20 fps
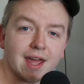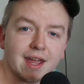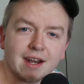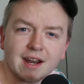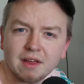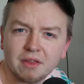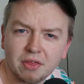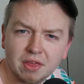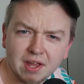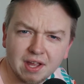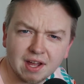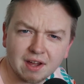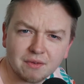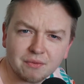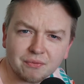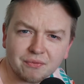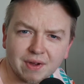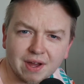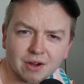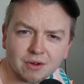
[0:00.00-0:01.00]
And I think I
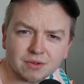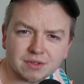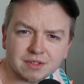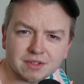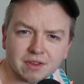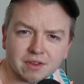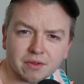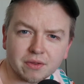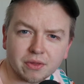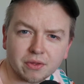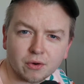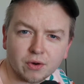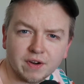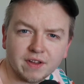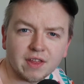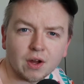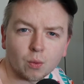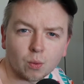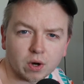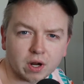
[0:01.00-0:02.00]
found the
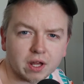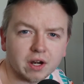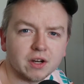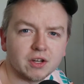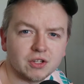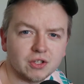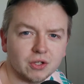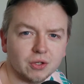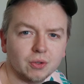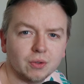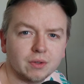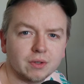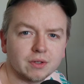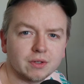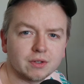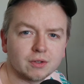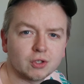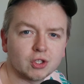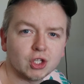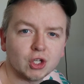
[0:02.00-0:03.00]
three that we're going to do
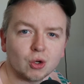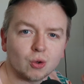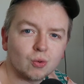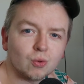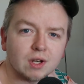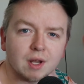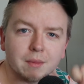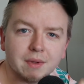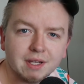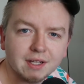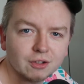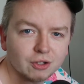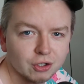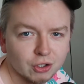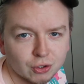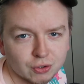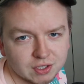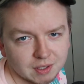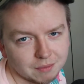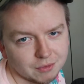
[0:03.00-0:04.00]
so let me
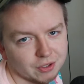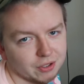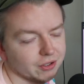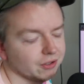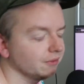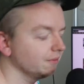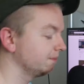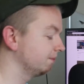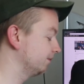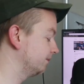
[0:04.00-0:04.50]
introduce them to you.